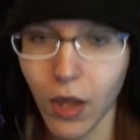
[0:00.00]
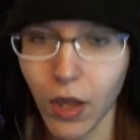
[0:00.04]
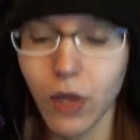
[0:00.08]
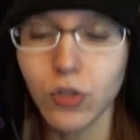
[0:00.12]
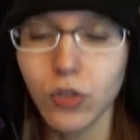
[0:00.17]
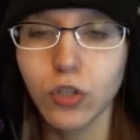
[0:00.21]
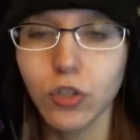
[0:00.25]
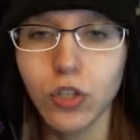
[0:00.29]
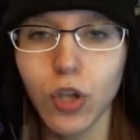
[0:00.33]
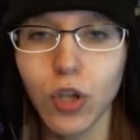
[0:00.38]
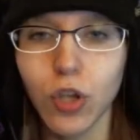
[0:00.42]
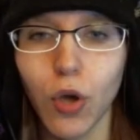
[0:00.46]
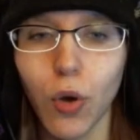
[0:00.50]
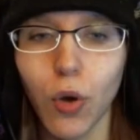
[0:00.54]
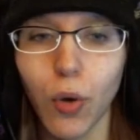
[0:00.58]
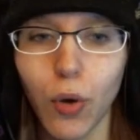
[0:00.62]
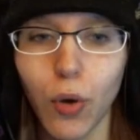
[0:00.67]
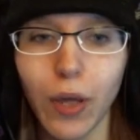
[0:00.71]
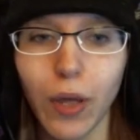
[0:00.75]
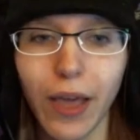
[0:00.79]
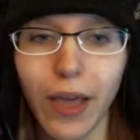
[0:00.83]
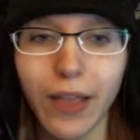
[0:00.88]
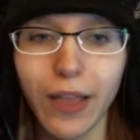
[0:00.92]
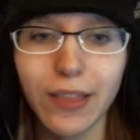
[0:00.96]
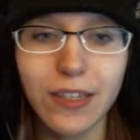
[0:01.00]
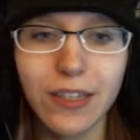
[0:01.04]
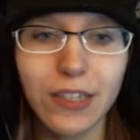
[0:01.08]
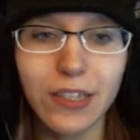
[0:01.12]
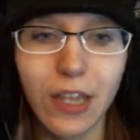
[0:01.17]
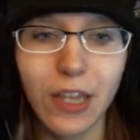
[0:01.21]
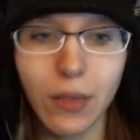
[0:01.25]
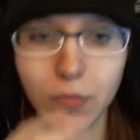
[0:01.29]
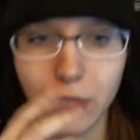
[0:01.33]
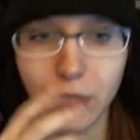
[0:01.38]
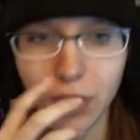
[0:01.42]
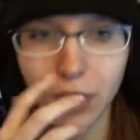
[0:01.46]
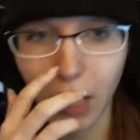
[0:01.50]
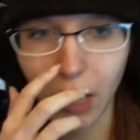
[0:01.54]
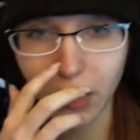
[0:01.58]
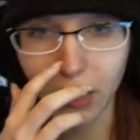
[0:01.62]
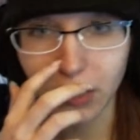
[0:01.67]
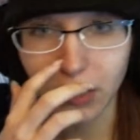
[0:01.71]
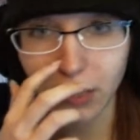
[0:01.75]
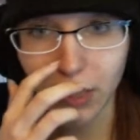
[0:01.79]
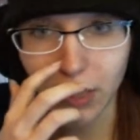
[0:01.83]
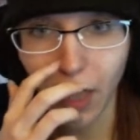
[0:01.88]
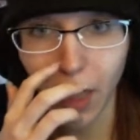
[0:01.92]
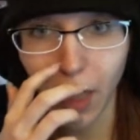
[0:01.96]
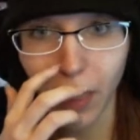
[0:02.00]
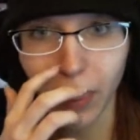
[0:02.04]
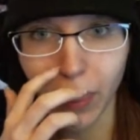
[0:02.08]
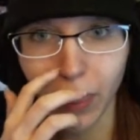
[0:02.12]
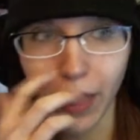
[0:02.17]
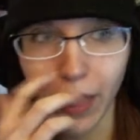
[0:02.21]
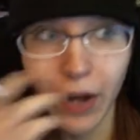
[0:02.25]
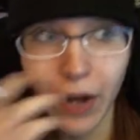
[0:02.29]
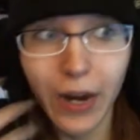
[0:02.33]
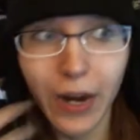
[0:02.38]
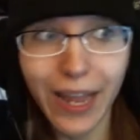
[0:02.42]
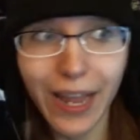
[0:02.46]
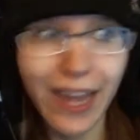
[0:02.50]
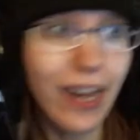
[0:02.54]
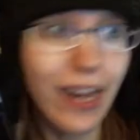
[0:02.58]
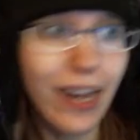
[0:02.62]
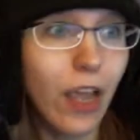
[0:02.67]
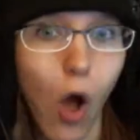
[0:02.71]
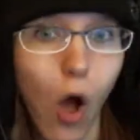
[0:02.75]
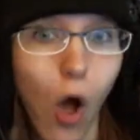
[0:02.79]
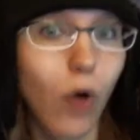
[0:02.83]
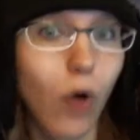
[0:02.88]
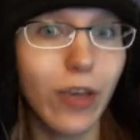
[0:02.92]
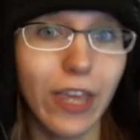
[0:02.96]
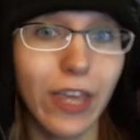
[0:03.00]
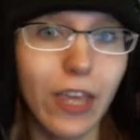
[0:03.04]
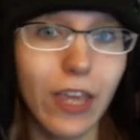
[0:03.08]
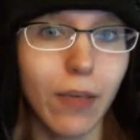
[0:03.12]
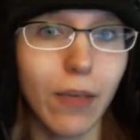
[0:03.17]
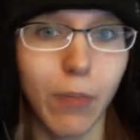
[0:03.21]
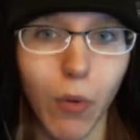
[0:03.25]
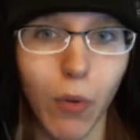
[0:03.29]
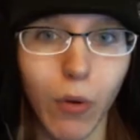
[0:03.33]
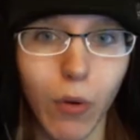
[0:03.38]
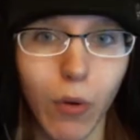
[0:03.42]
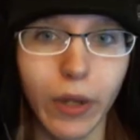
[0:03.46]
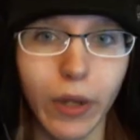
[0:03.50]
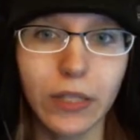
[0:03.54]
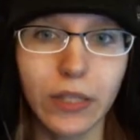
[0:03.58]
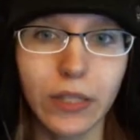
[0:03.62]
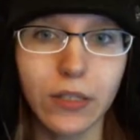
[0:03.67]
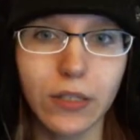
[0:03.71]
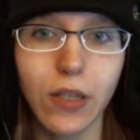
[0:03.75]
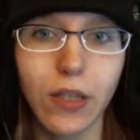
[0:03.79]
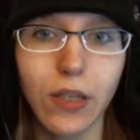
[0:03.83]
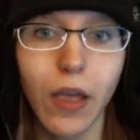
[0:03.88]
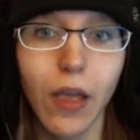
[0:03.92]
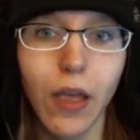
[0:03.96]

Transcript: So, at the same sense, they're hitting all key points.